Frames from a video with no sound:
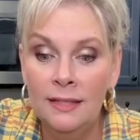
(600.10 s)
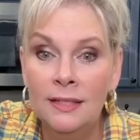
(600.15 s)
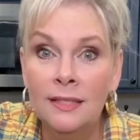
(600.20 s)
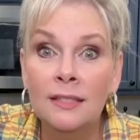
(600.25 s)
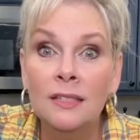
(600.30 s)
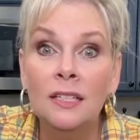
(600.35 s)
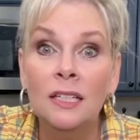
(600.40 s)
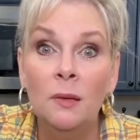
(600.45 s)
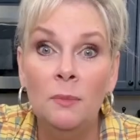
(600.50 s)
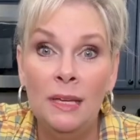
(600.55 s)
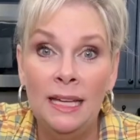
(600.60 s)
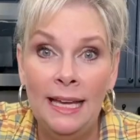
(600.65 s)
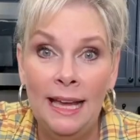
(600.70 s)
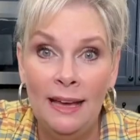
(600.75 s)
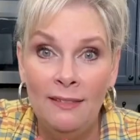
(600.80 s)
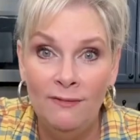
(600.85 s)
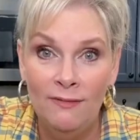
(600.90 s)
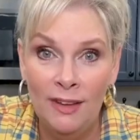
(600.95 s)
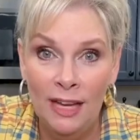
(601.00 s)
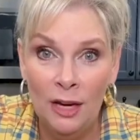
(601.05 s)
is gonna be
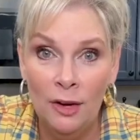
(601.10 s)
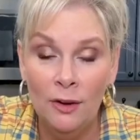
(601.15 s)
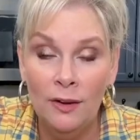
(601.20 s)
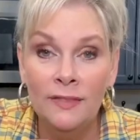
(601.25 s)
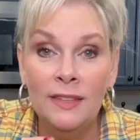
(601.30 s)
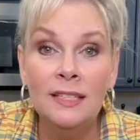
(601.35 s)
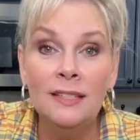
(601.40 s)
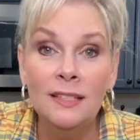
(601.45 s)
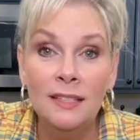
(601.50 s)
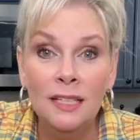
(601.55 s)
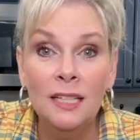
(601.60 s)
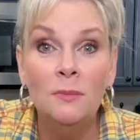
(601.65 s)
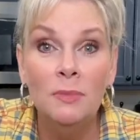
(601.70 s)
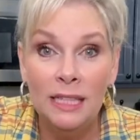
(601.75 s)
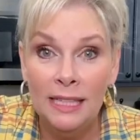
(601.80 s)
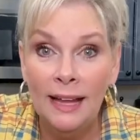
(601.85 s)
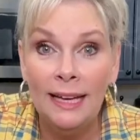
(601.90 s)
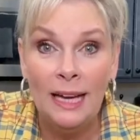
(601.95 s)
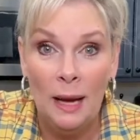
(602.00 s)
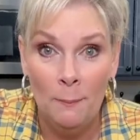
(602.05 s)

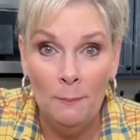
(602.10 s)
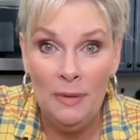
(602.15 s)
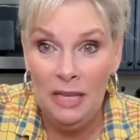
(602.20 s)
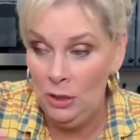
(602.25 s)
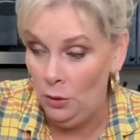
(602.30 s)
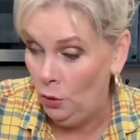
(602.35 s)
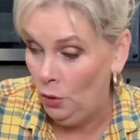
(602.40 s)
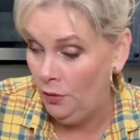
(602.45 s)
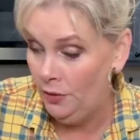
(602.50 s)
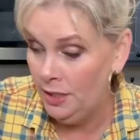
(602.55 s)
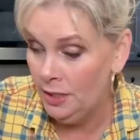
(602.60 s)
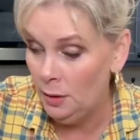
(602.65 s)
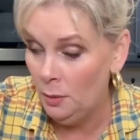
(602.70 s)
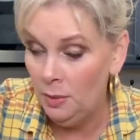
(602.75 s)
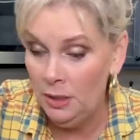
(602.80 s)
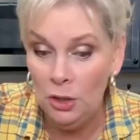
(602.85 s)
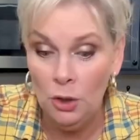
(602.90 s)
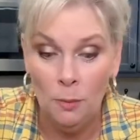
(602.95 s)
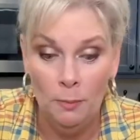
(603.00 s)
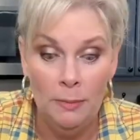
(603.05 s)
like a meal. This will
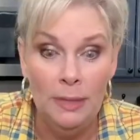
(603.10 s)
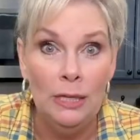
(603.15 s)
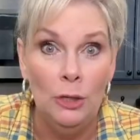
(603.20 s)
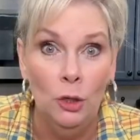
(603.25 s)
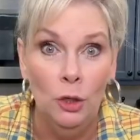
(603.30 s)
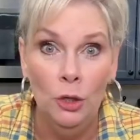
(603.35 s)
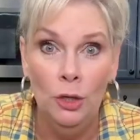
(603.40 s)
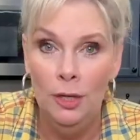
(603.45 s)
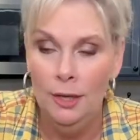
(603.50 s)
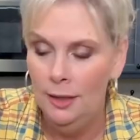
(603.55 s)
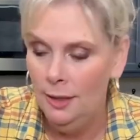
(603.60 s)
be your meal.